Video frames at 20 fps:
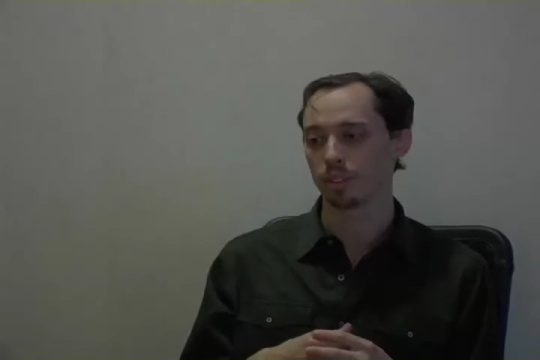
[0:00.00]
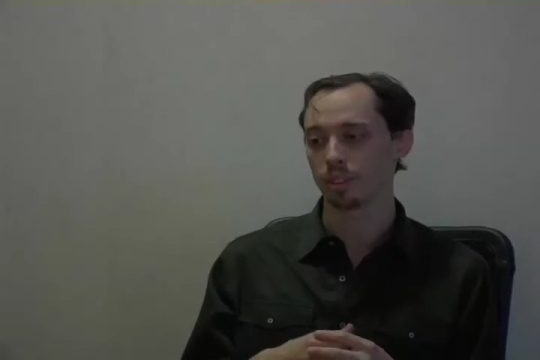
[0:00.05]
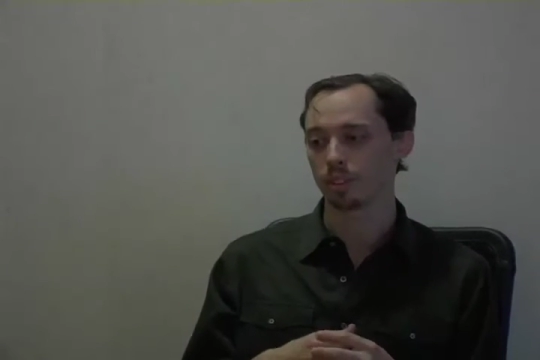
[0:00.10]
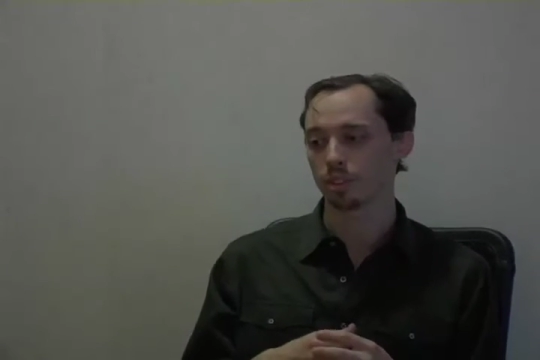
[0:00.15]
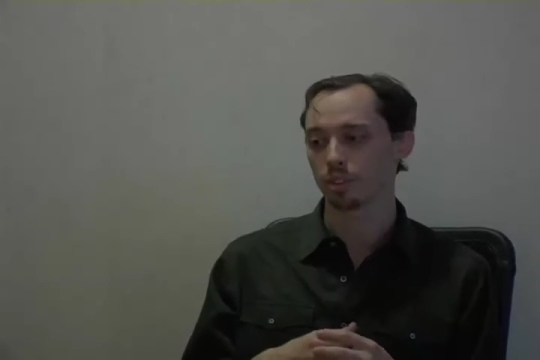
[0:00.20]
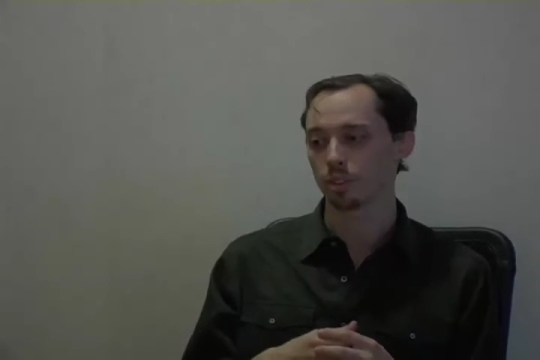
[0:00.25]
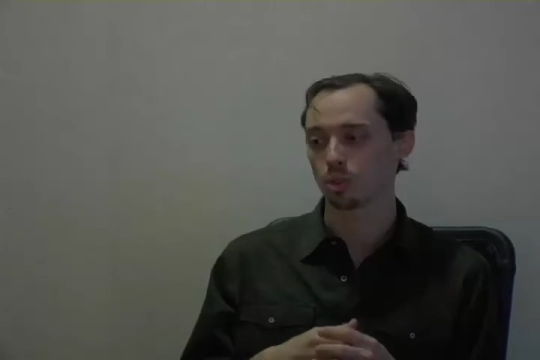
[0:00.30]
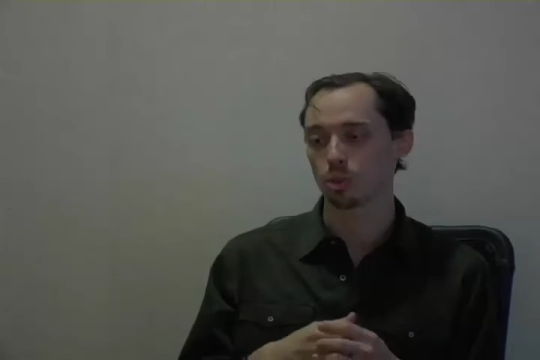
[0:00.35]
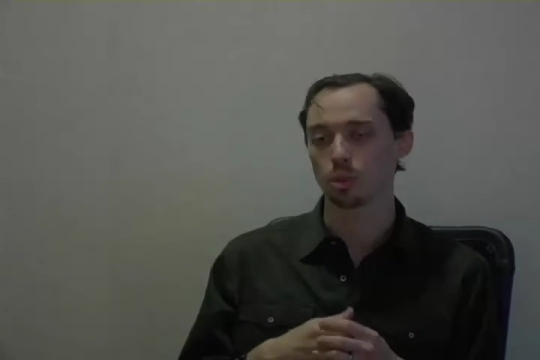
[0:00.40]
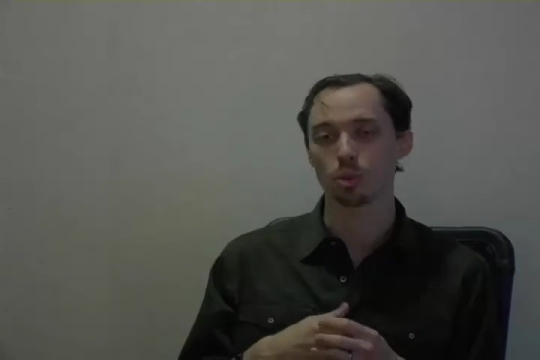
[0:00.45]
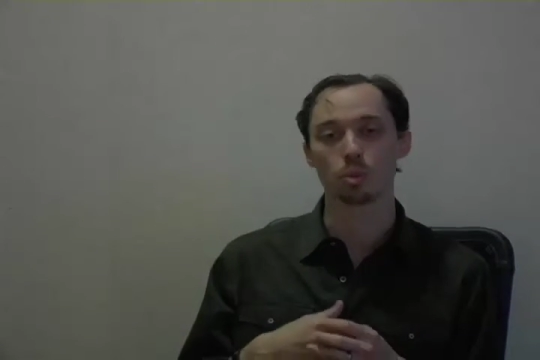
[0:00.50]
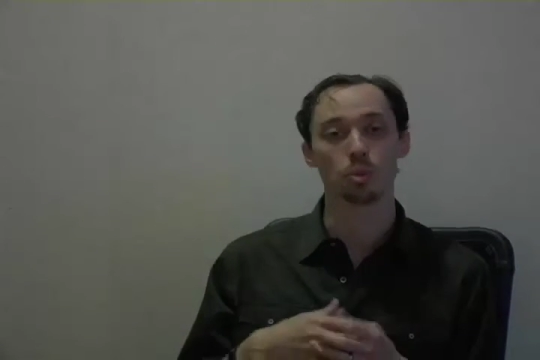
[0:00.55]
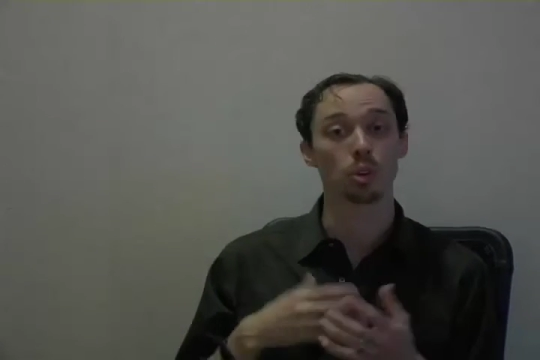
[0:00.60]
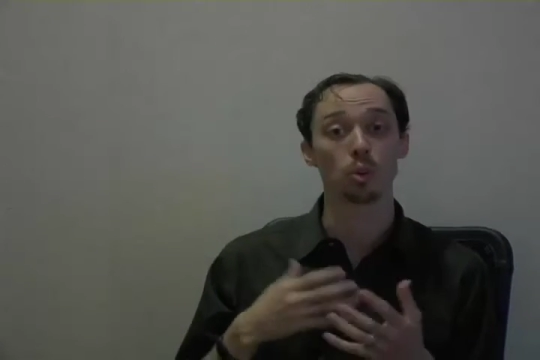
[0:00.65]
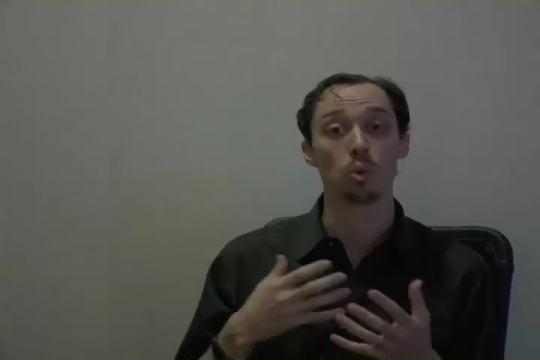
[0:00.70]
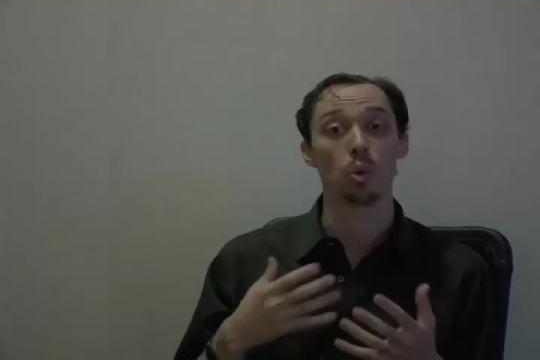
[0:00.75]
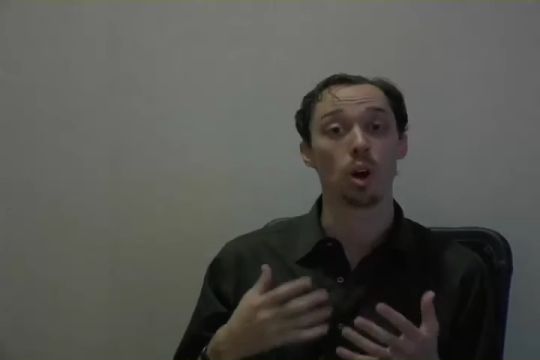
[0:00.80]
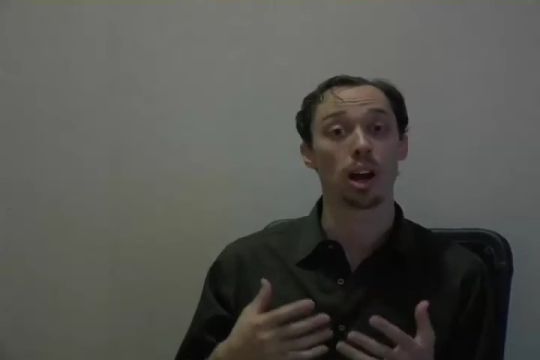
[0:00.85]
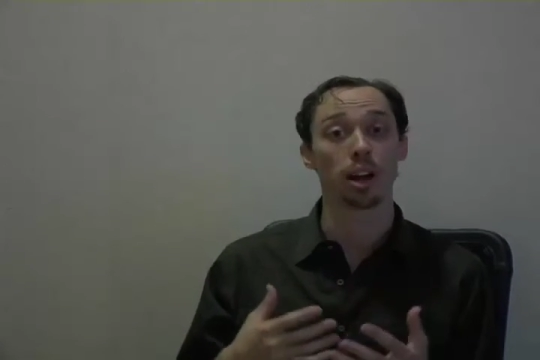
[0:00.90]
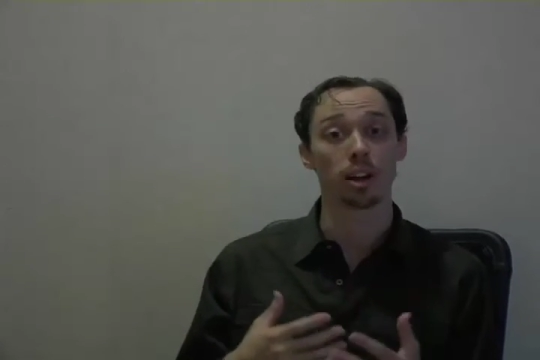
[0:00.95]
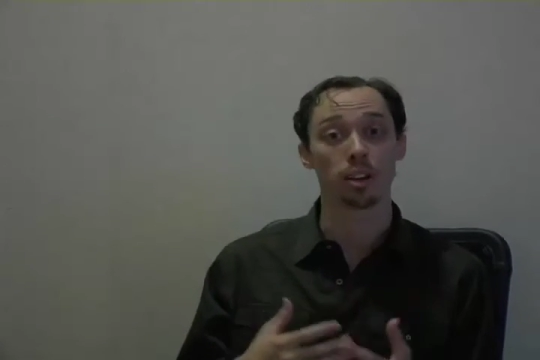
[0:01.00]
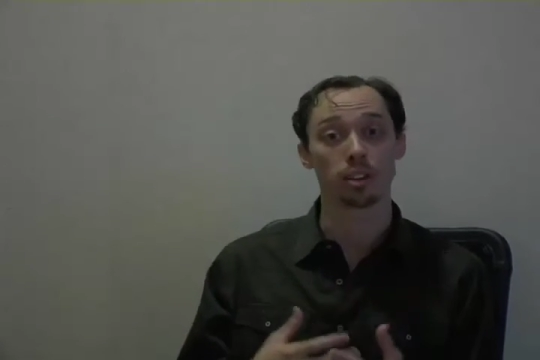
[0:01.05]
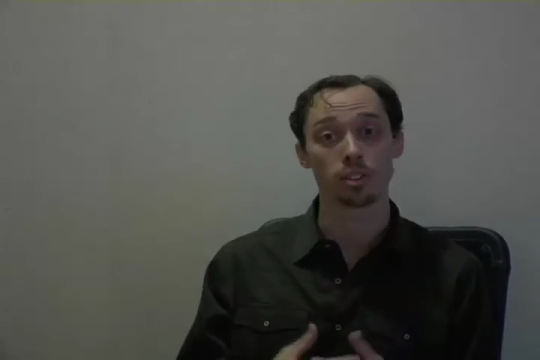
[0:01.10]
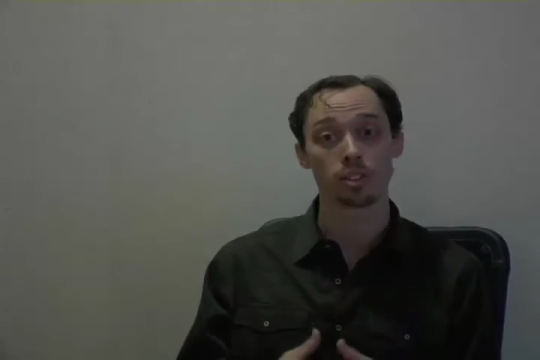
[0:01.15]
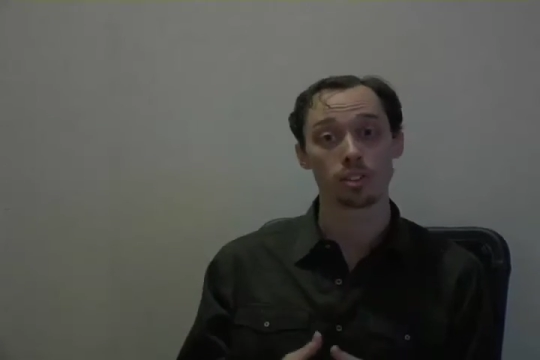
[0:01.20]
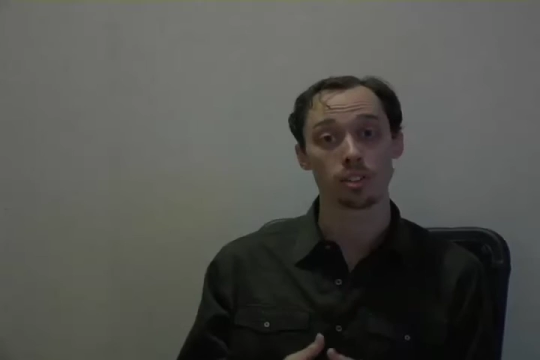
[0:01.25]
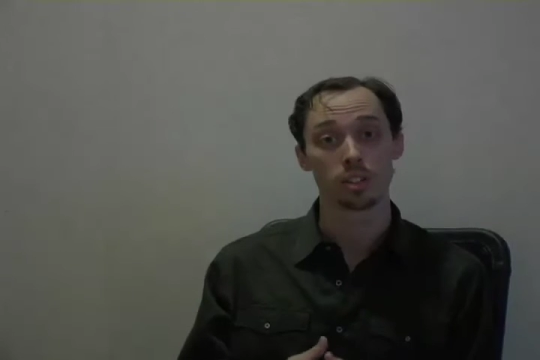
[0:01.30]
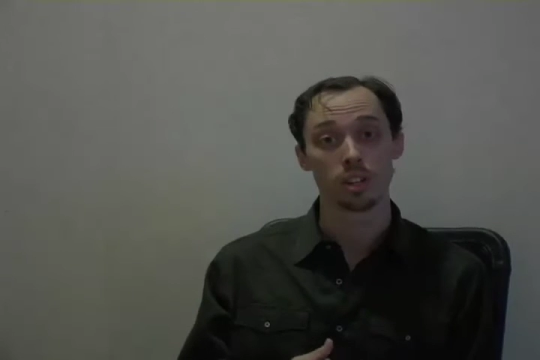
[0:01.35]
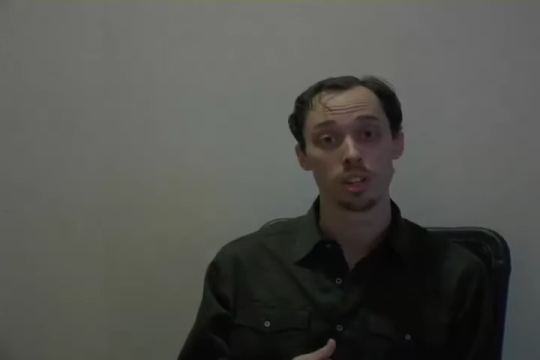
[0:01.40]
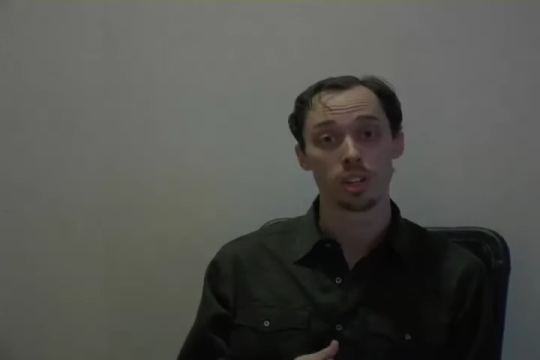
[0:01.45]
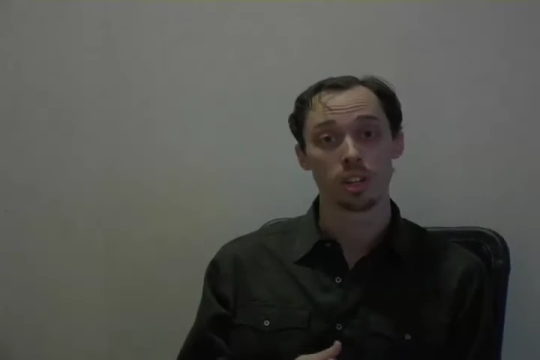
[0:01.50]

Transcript: sort of requires.